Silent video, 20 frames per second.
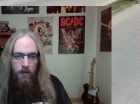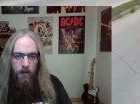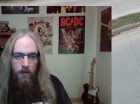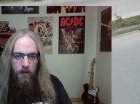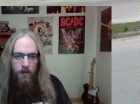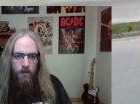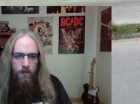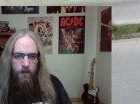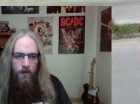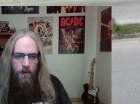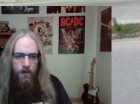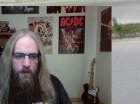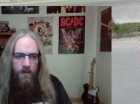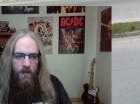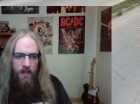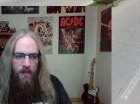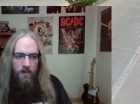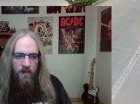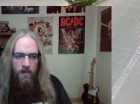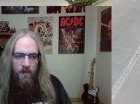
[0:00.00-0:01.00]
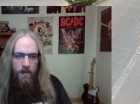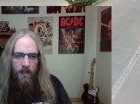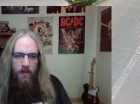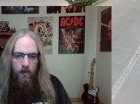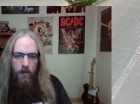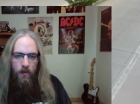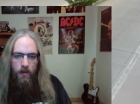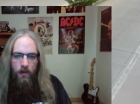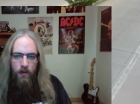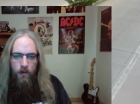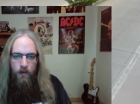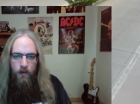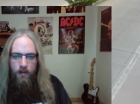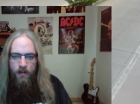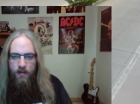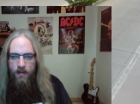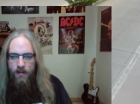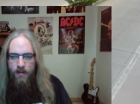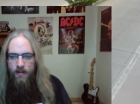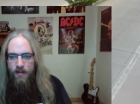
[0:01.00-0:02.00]
This road seems to be going
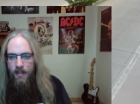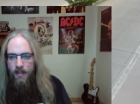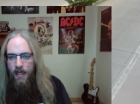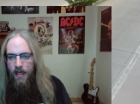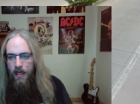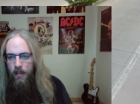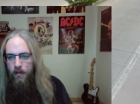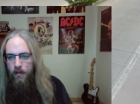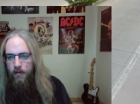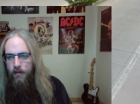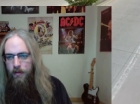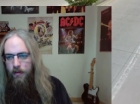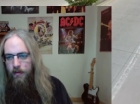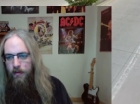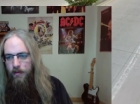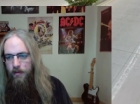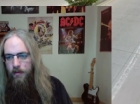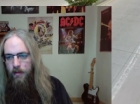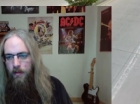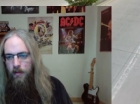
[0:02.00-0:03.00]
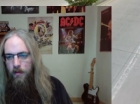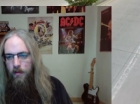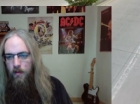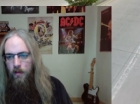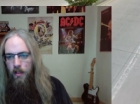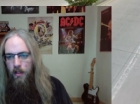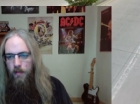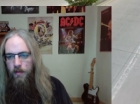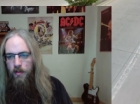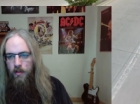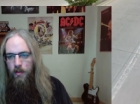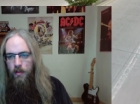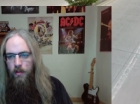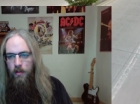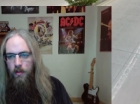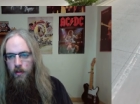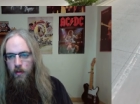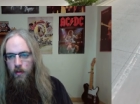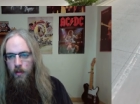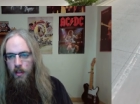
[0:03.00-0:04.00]
north to south, so I'm just gonna
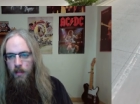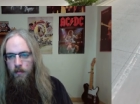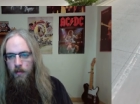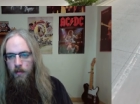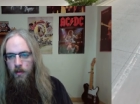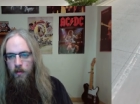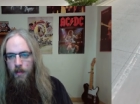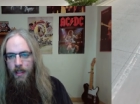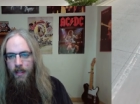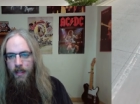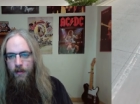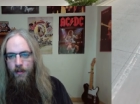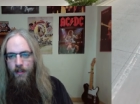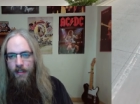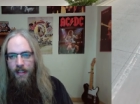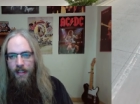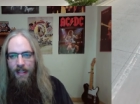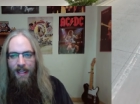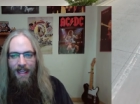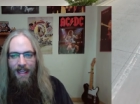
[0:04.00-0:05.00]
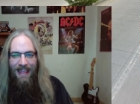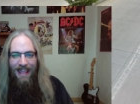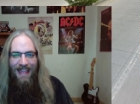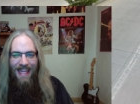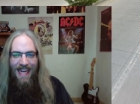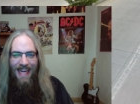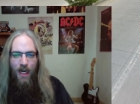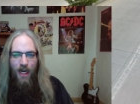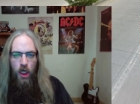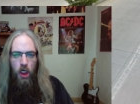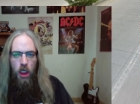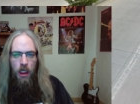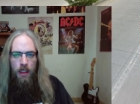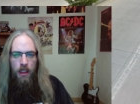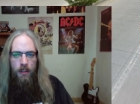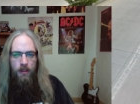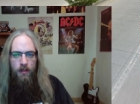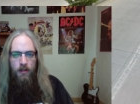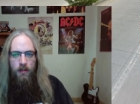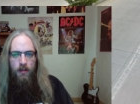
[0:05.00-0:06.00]
go up around there
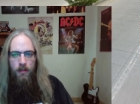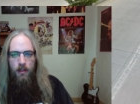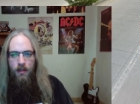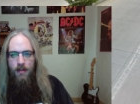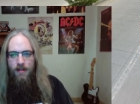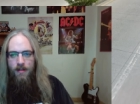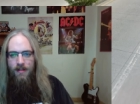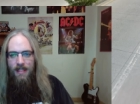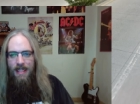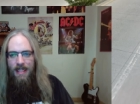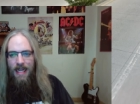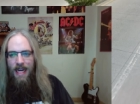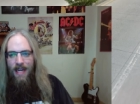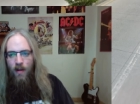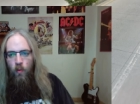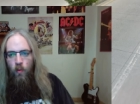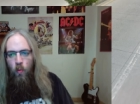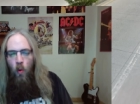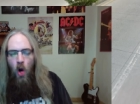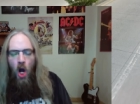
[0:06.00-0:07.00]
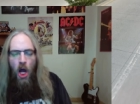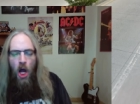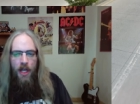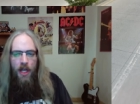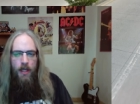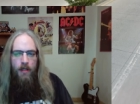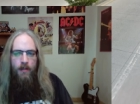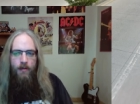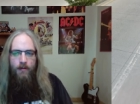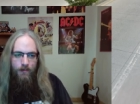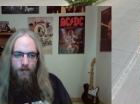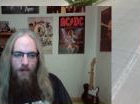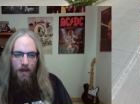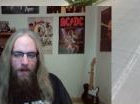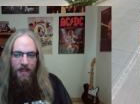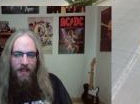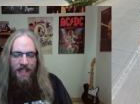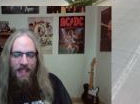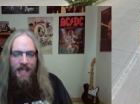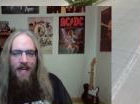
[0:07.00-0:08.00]
on the CA1. I
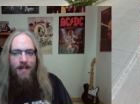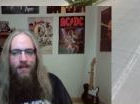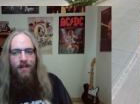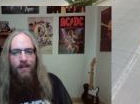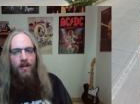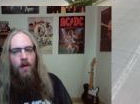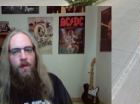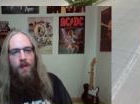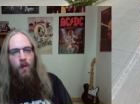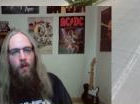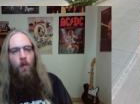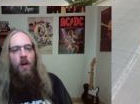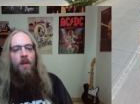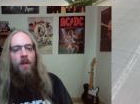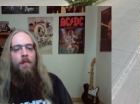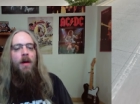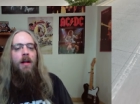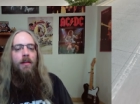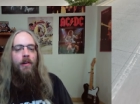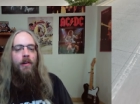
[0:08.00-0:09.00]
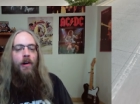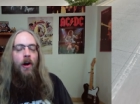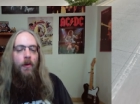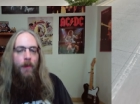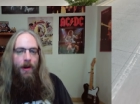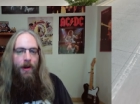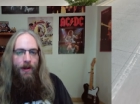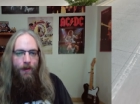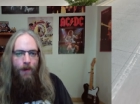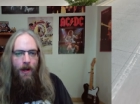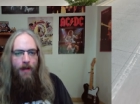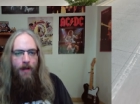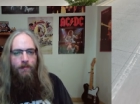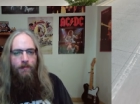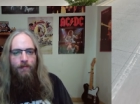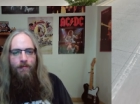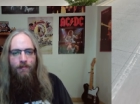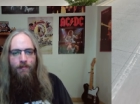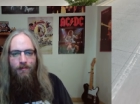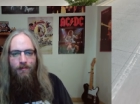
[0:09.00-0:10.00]
mean, he has to know it's Guatemala already, right?
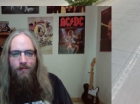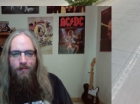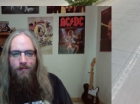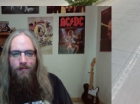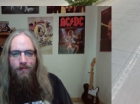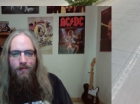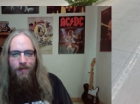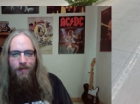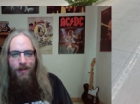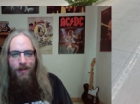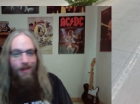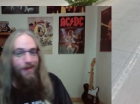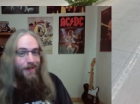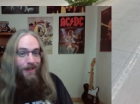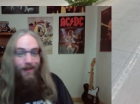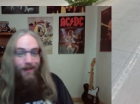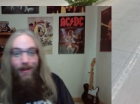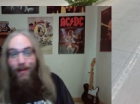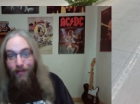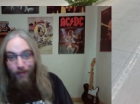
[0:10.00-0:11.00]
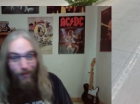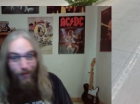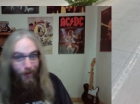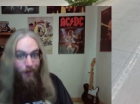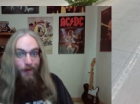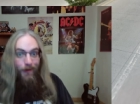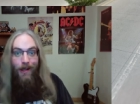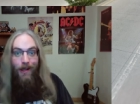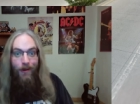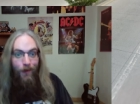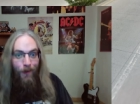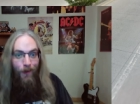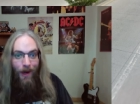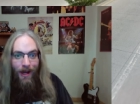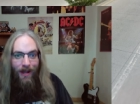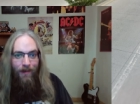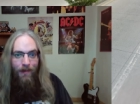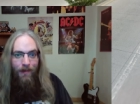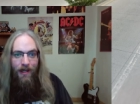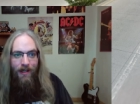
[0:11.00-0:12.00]
Unless he, like, turned the other
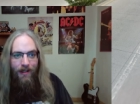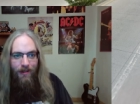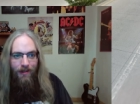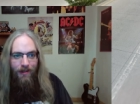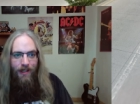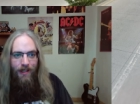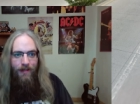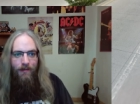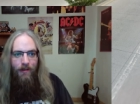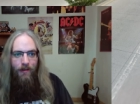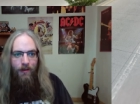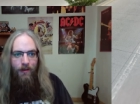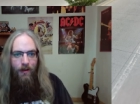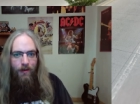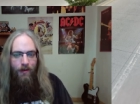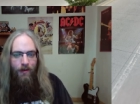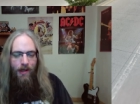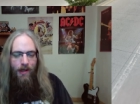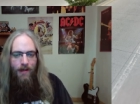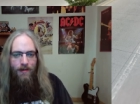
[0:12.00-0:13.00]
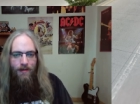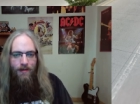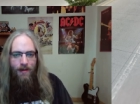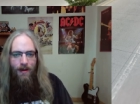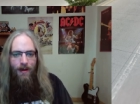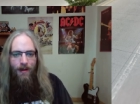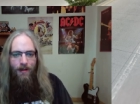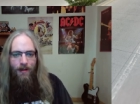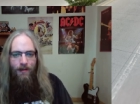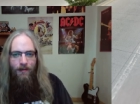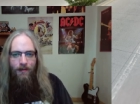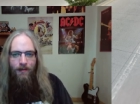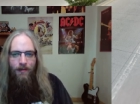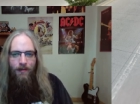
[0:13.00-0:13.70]
way immediately and didn't go to that sign.